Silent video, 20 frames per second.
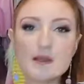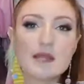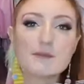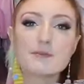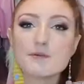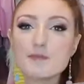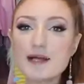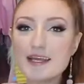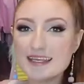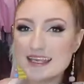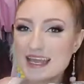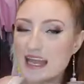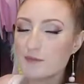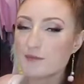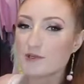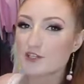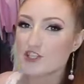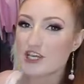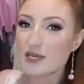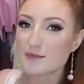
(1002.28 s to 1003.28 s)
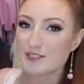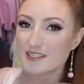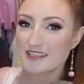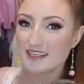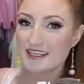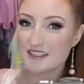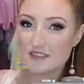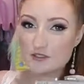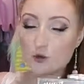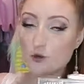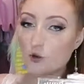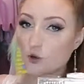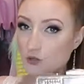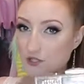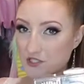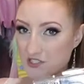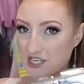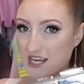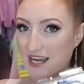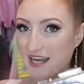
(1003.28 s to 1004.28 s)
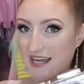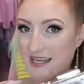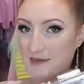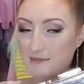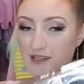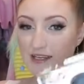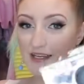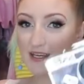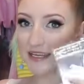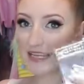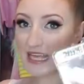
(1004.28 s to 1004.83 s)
People make camera shaped things all the time.